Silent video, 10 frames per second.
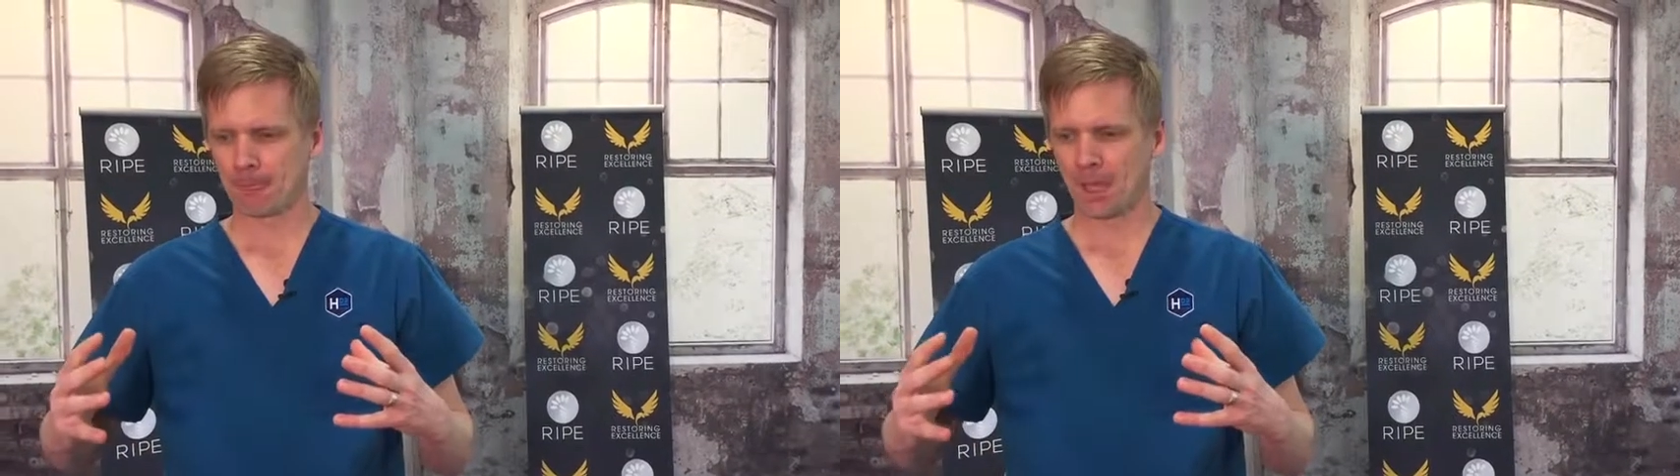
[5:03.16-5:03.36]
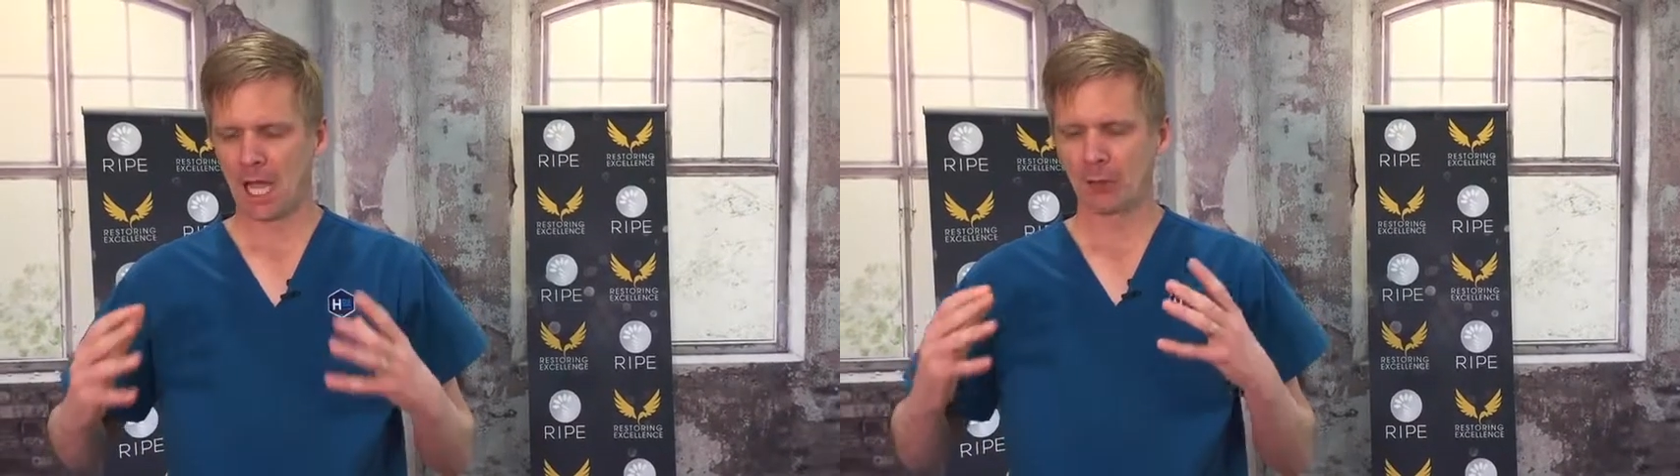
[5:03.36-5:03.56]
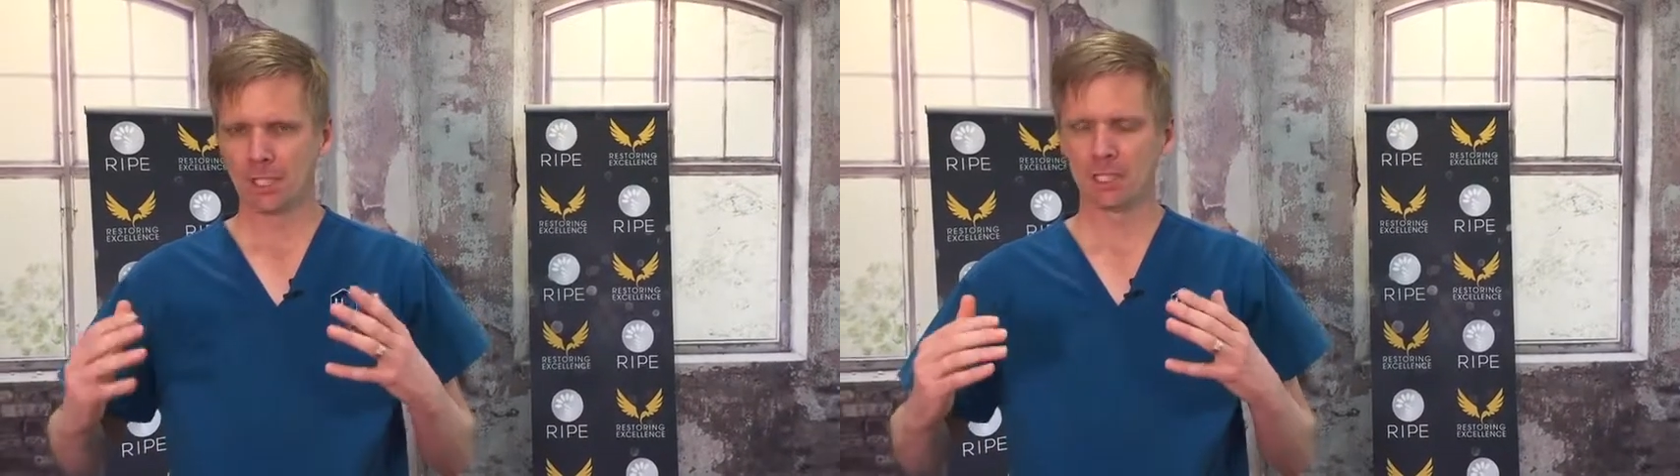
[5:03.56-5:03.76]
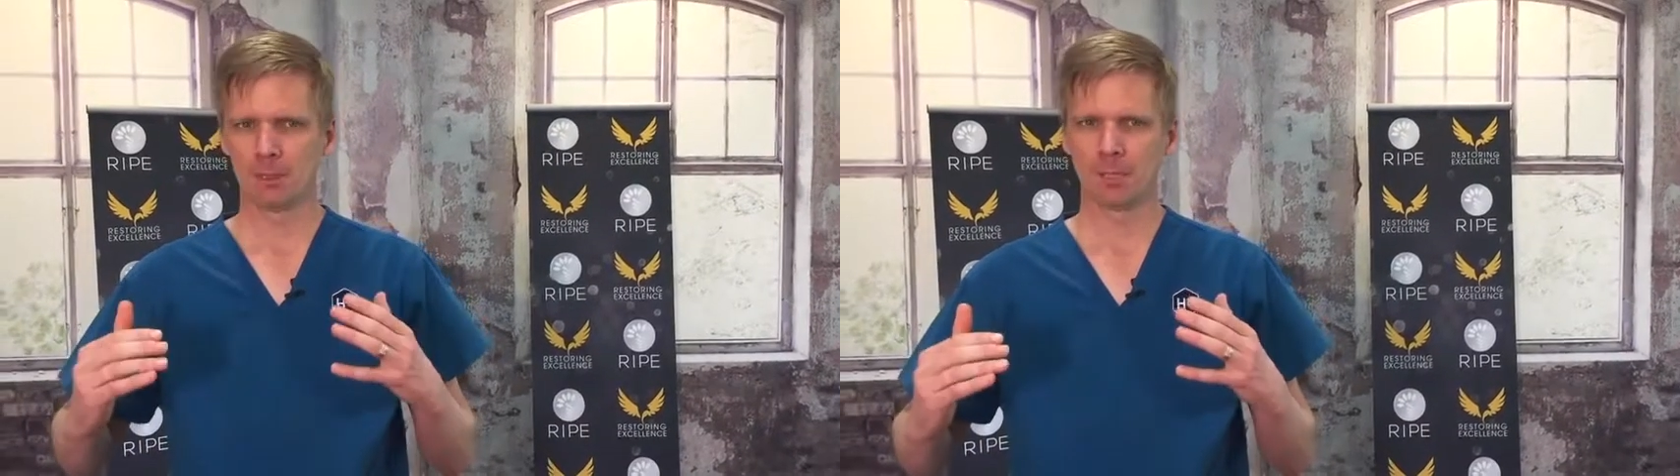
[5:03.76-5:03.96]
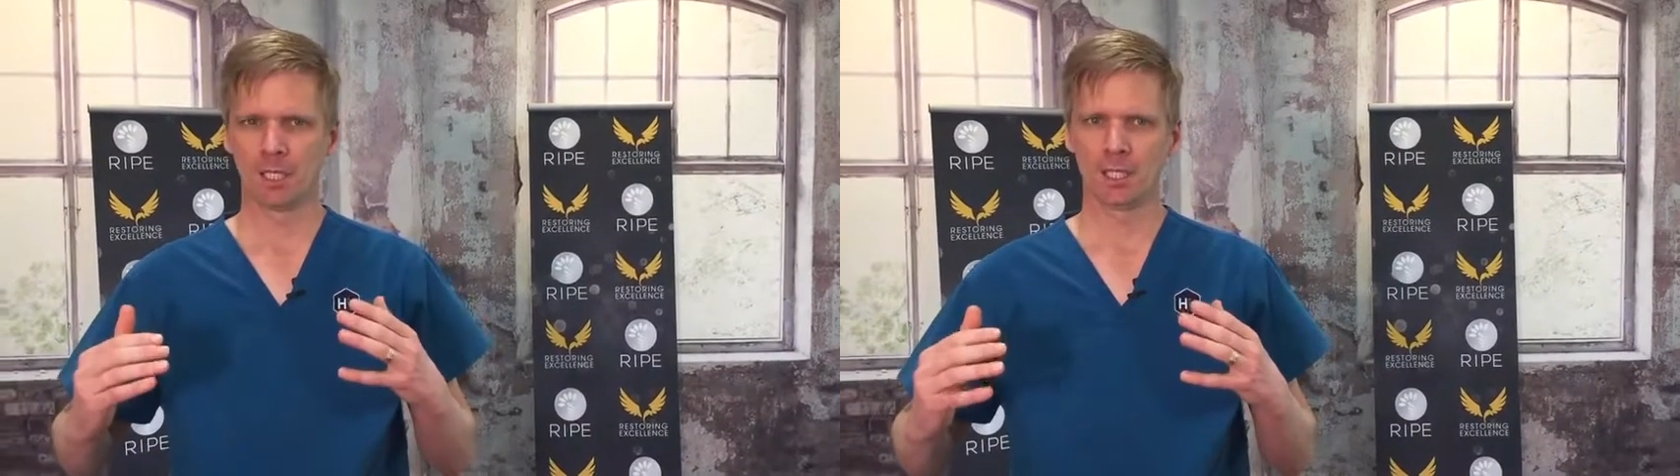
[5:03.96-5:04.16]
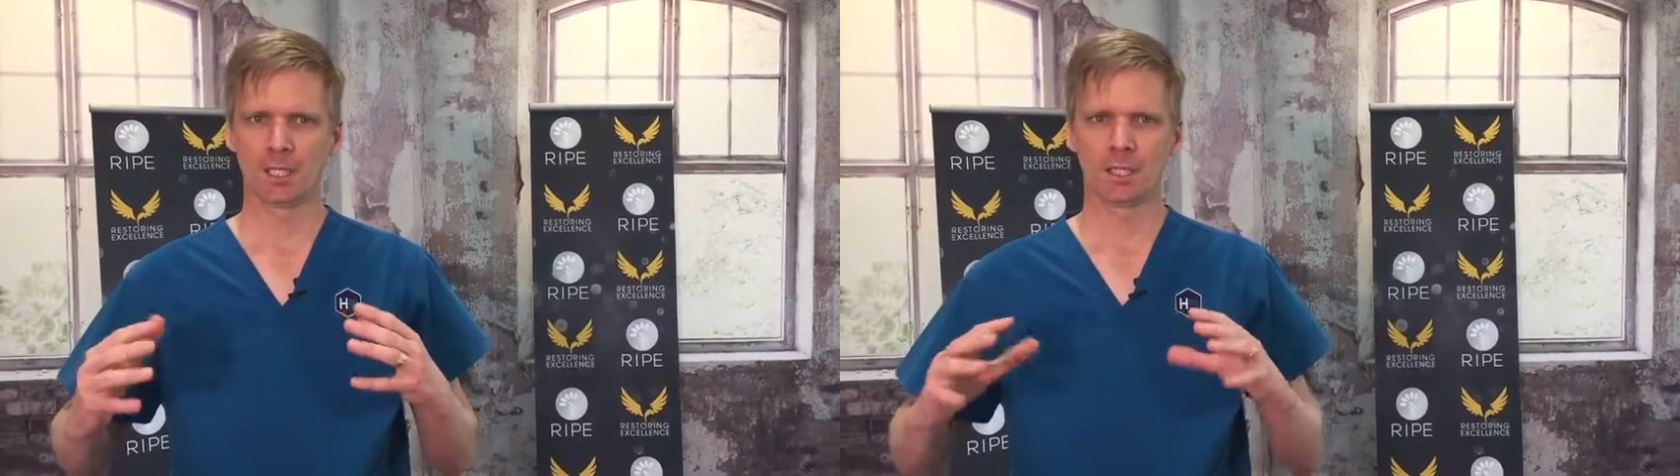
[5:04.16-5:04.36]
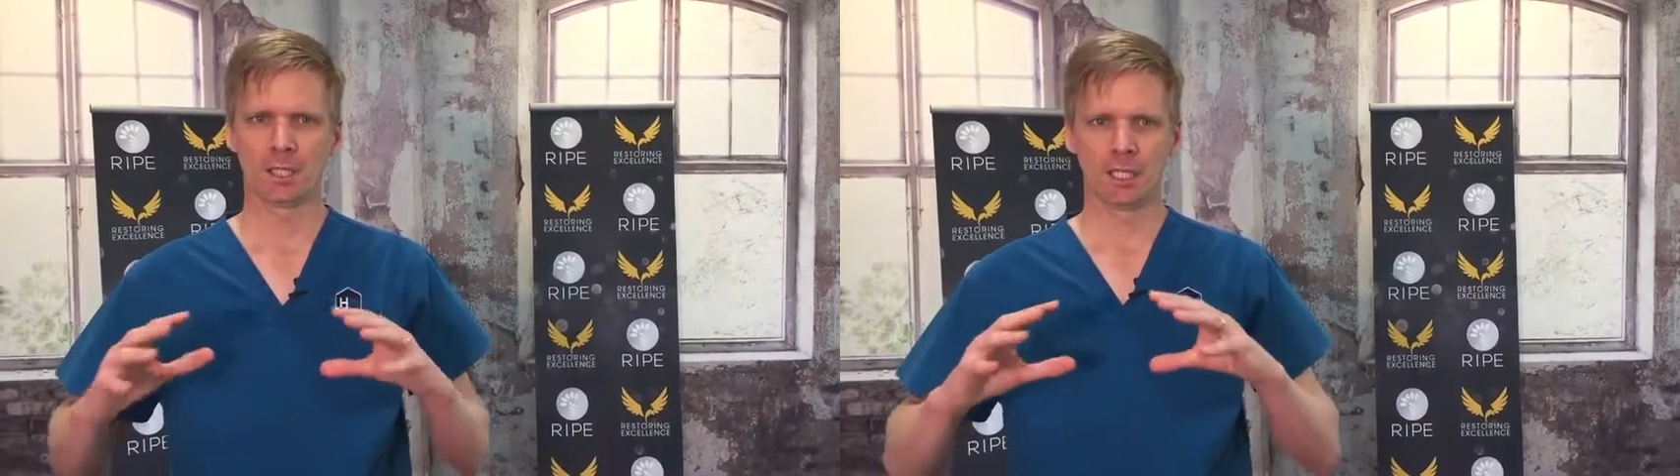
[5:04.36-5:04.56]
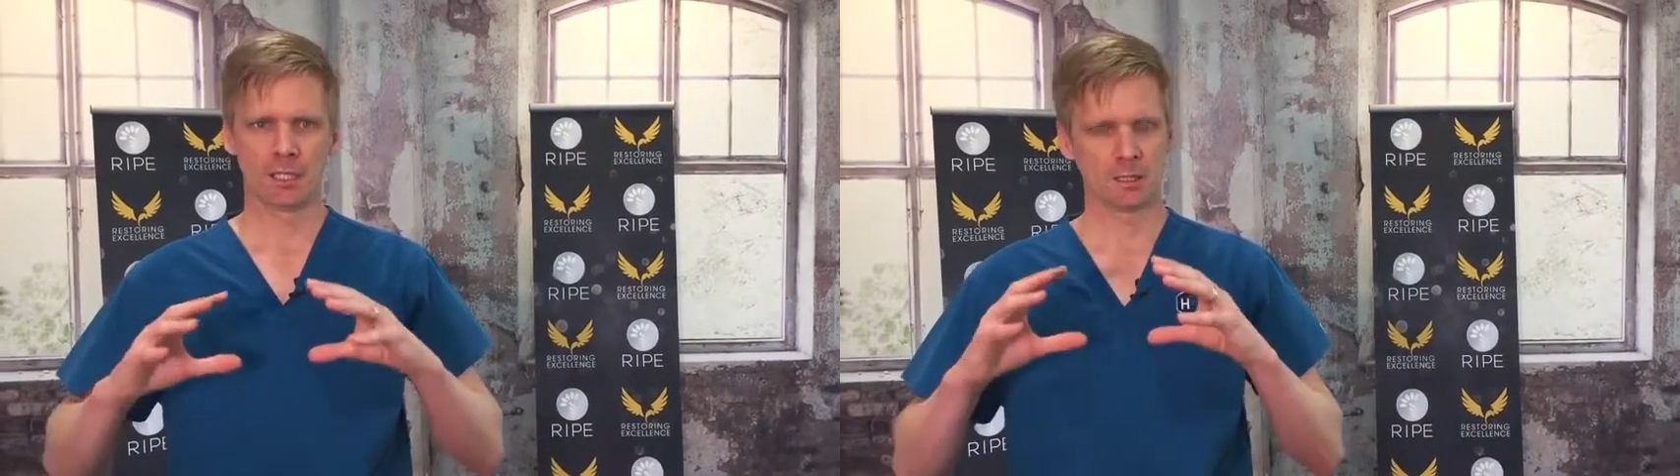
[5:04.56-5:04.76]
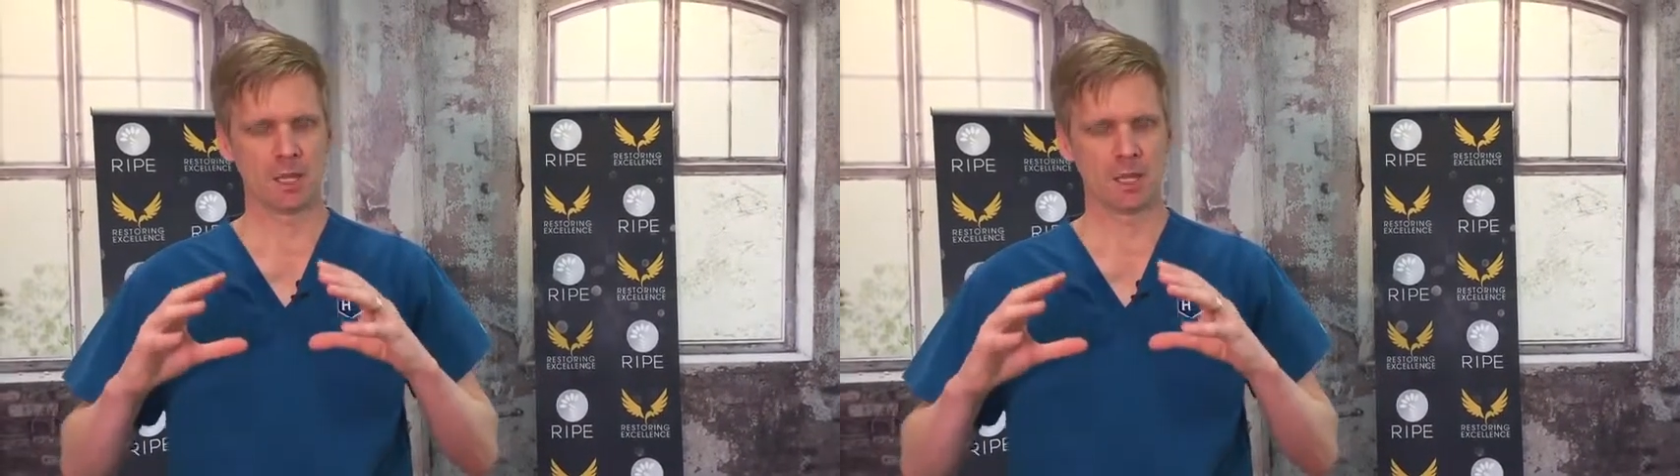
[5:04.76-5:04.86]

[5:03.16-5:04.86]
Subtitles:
RETP is